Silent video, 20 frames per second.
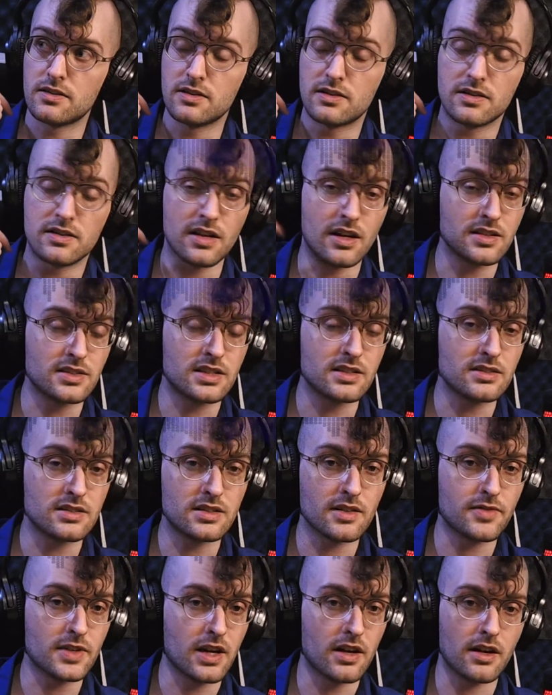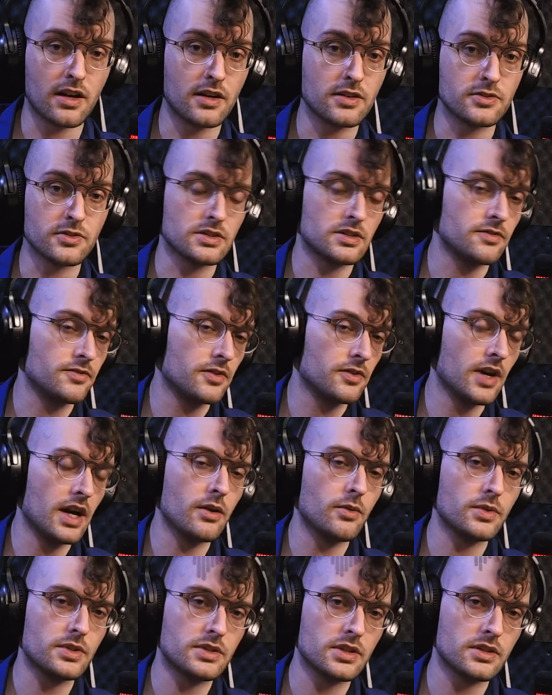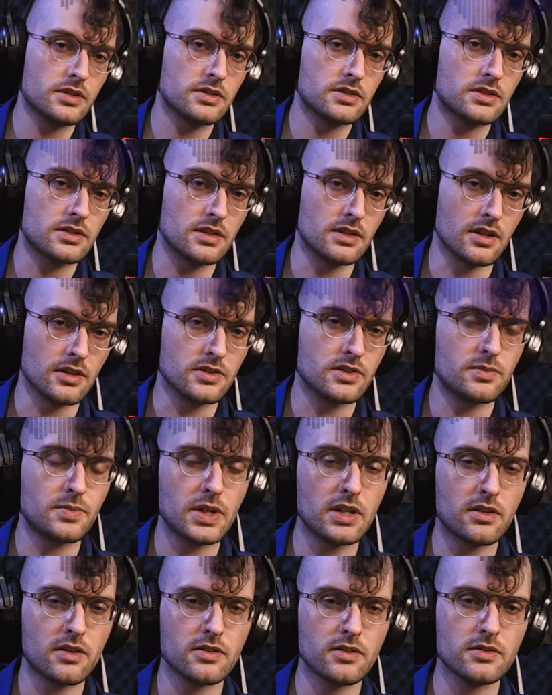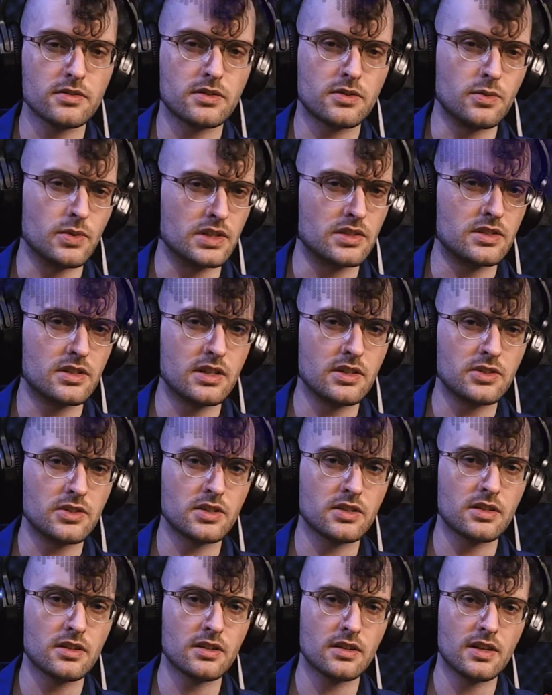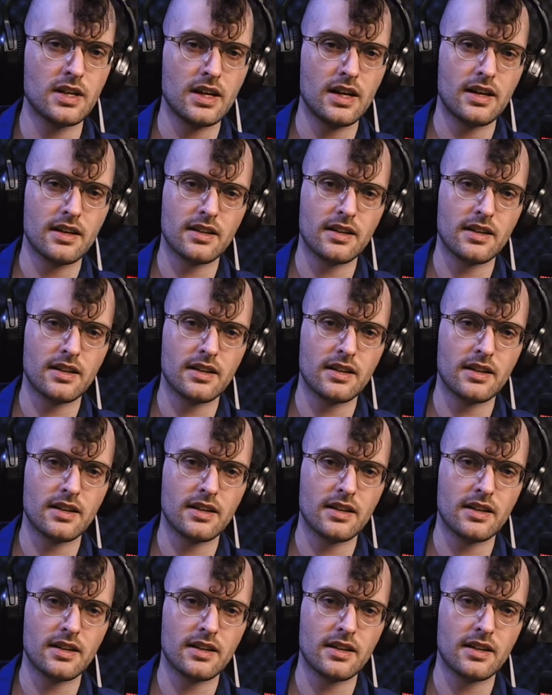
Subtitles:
dozens if not hundreds of languages and their speakers to extinction,